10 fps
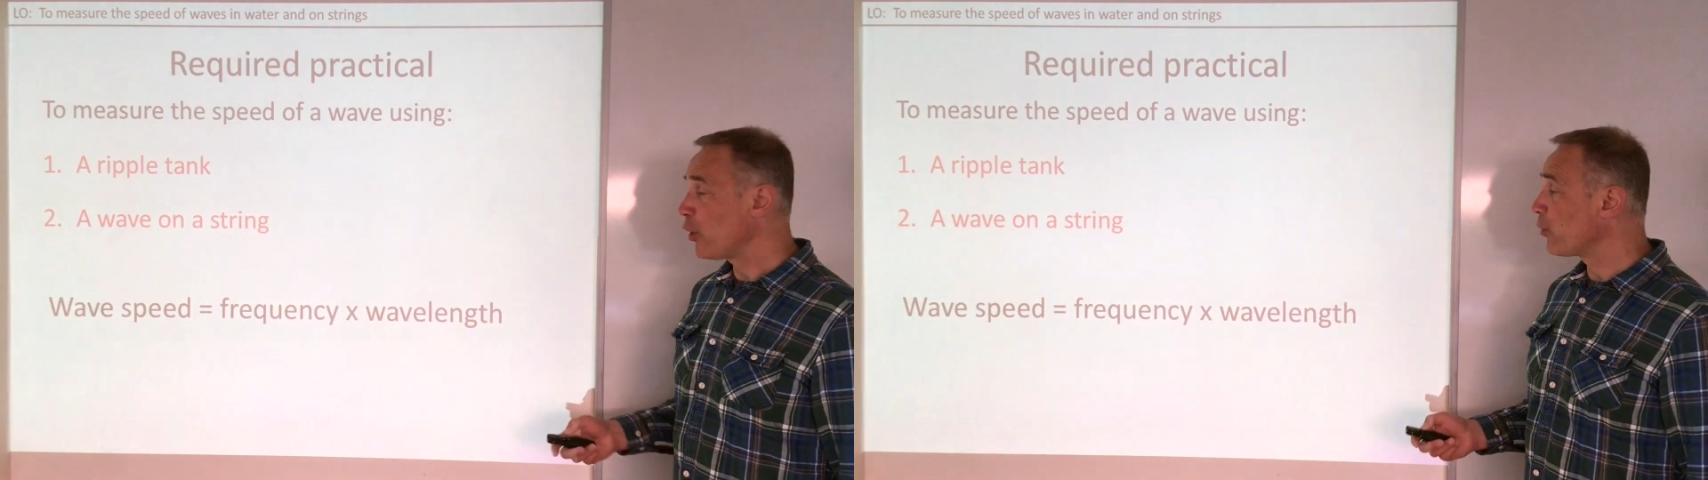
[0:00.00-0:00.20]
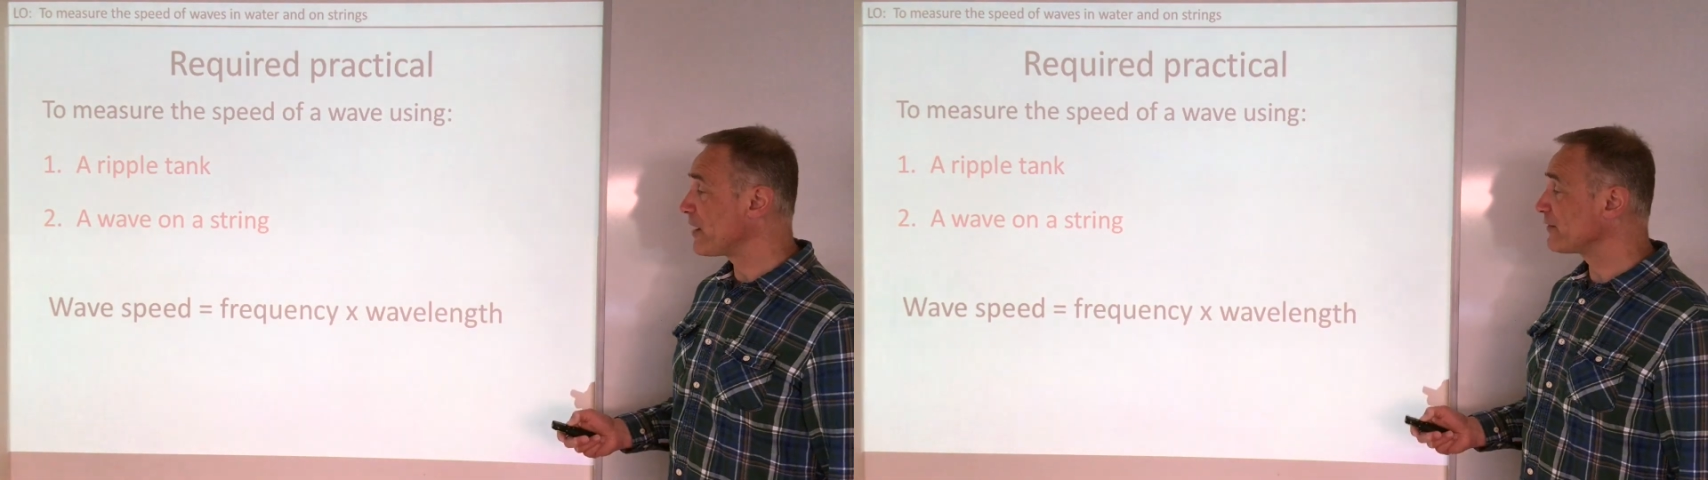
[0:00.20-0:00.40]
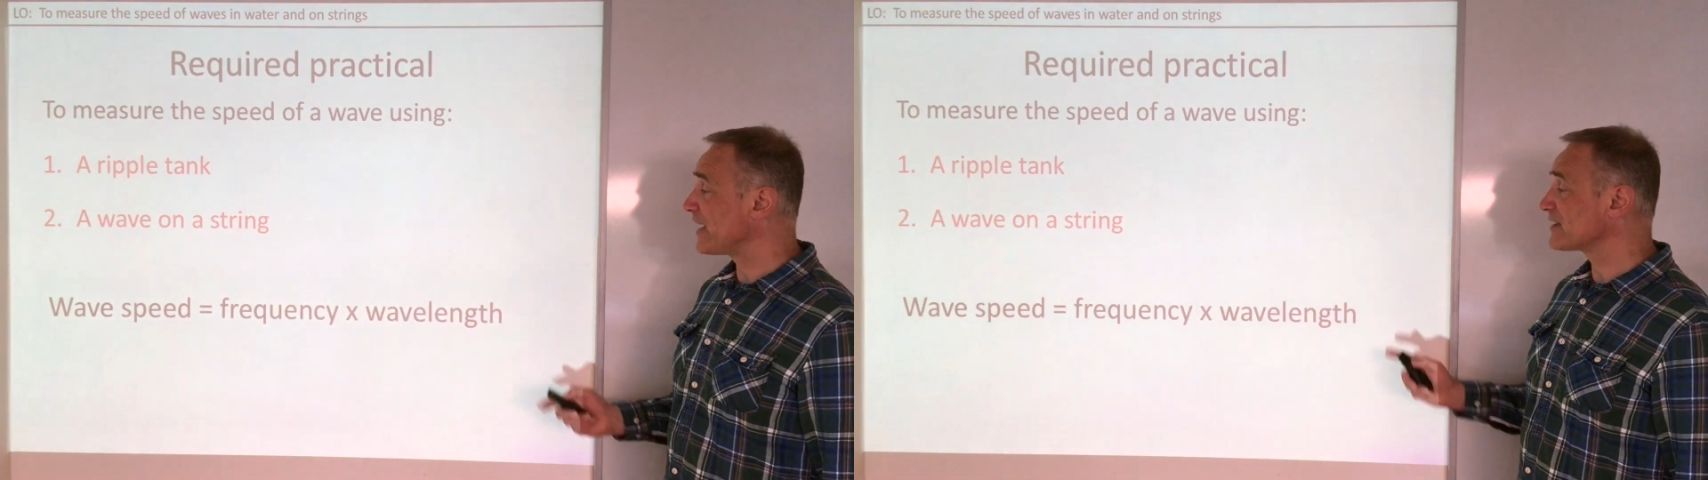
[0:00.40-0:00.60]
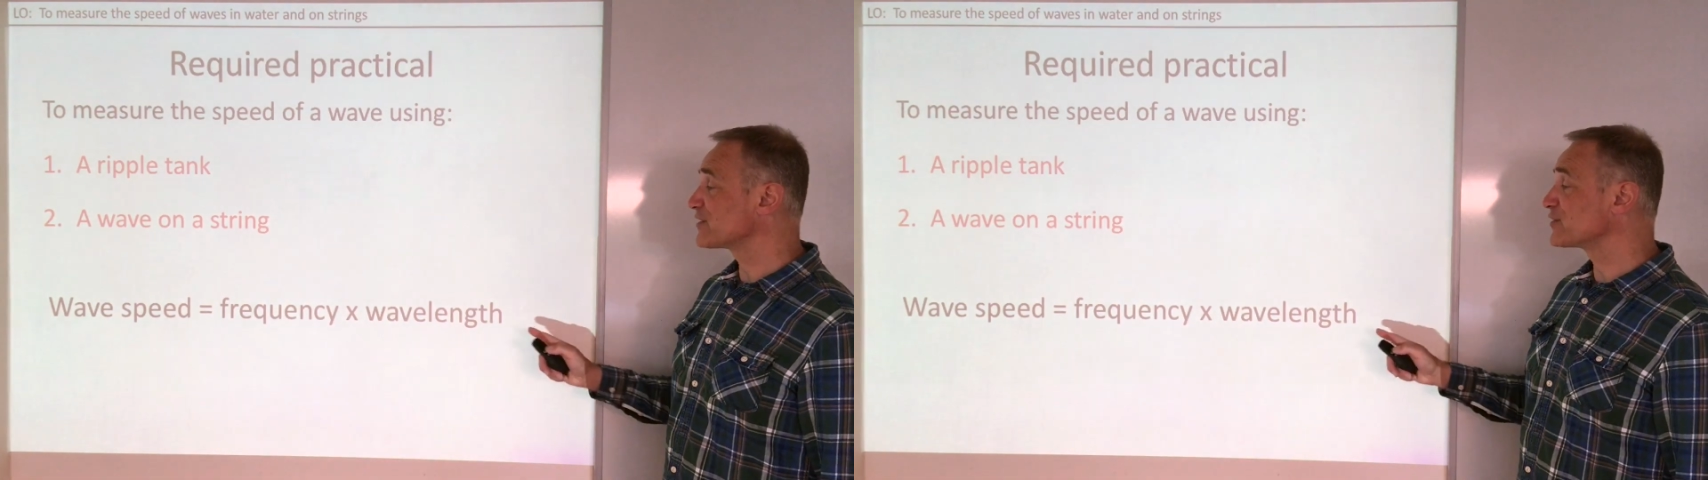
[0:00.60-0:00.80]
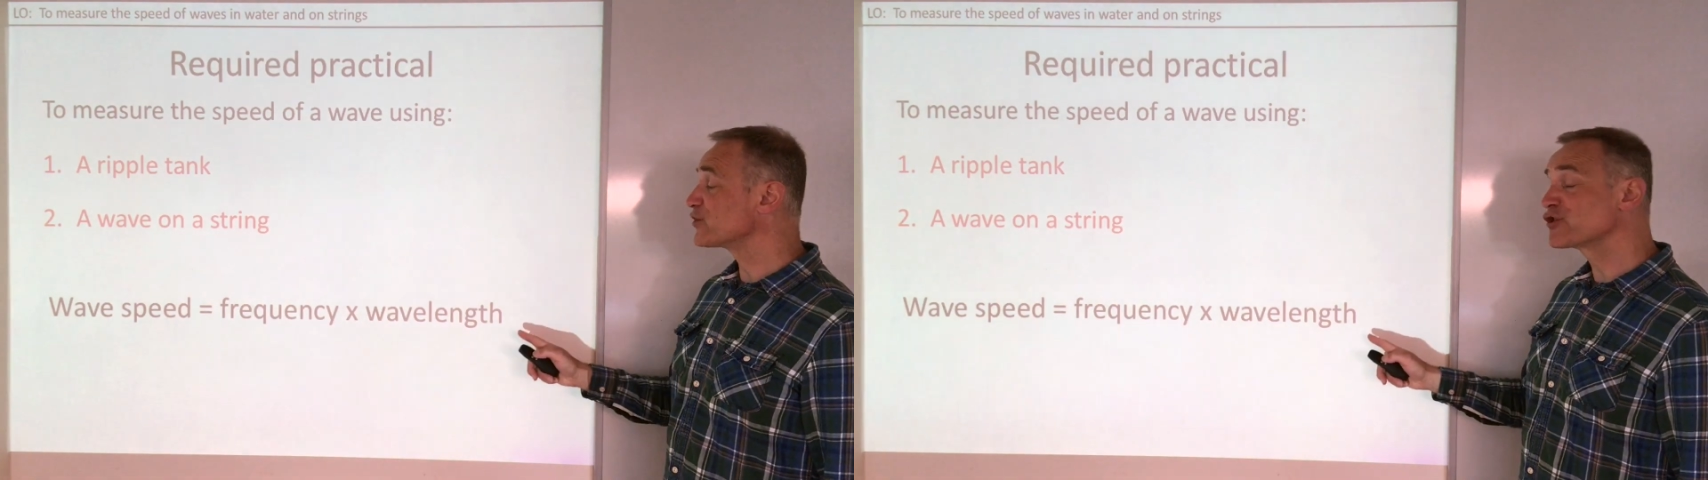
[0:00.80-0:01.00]
where we've had
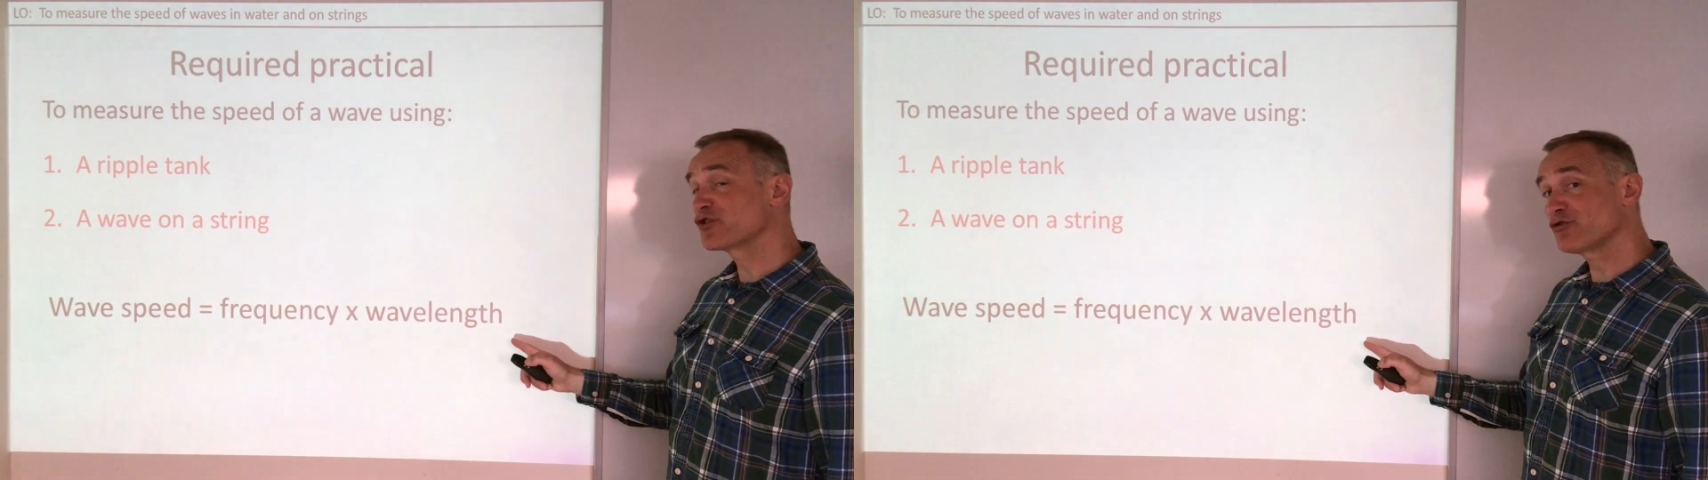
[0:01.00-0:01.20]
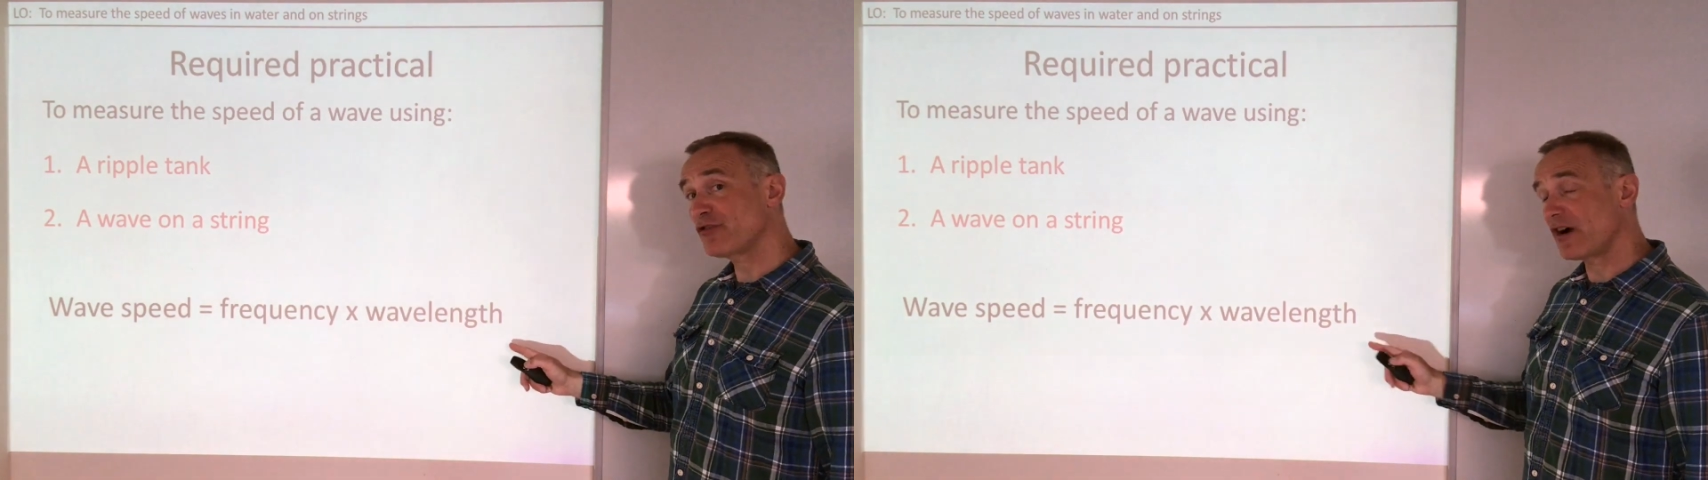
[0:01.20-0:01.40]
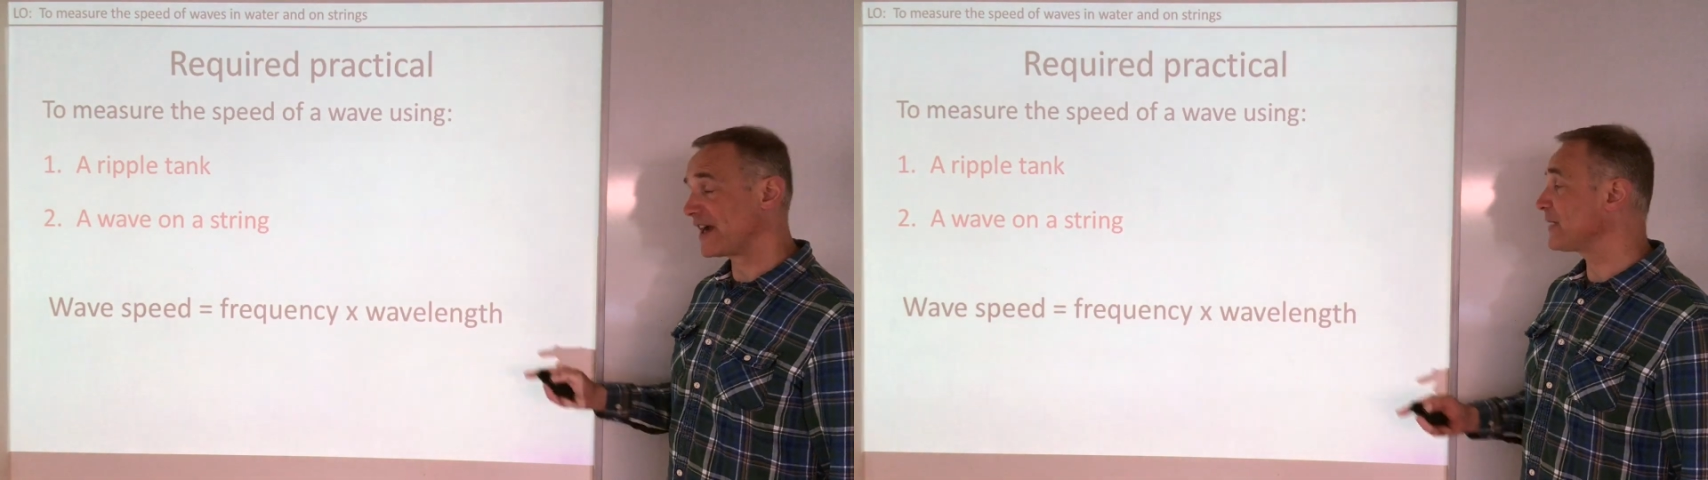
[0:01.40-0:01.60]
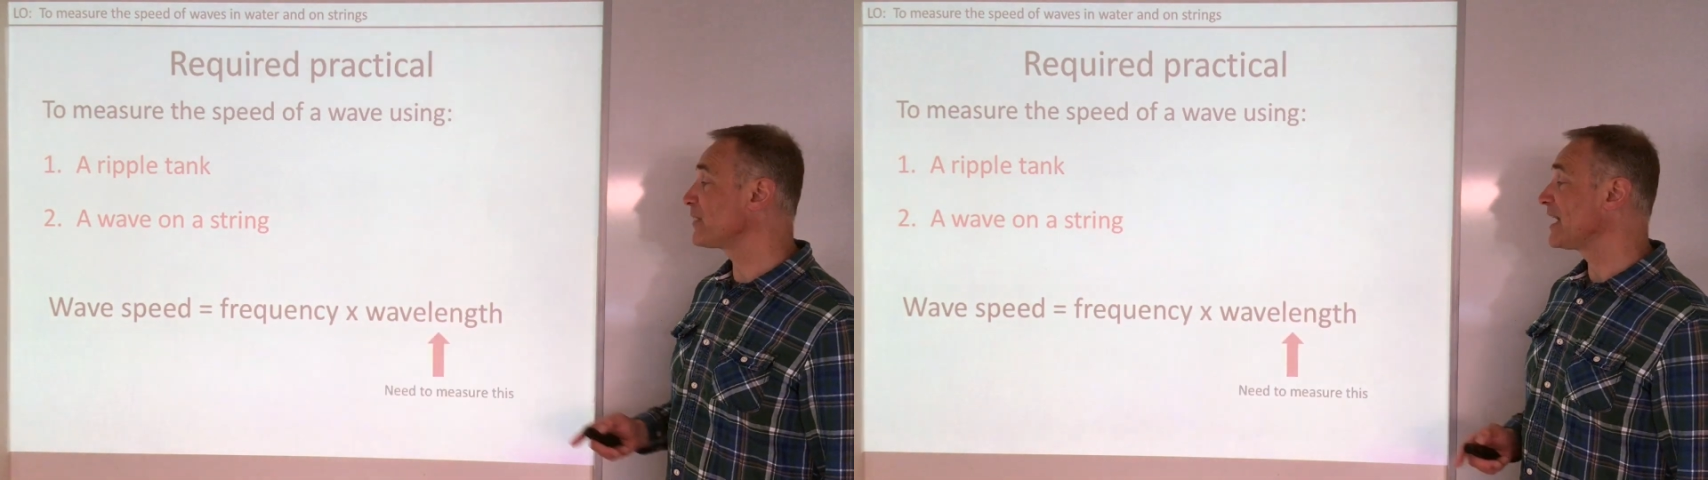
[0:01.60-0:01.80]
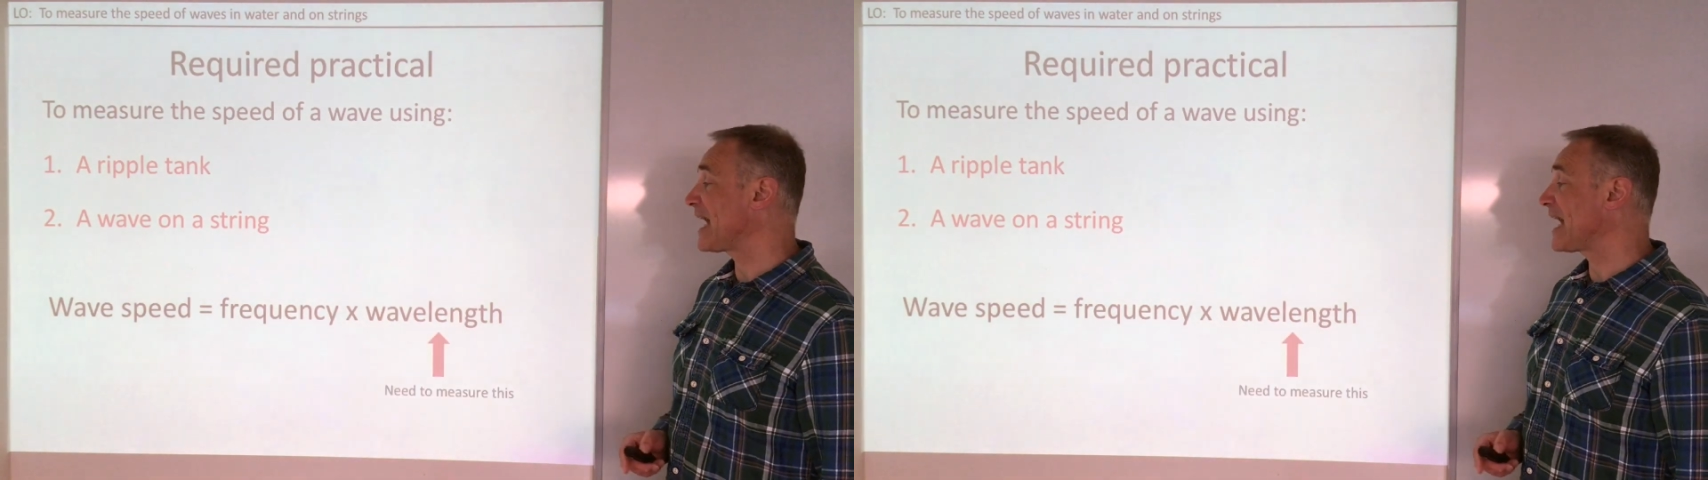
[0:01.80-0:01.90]
to describe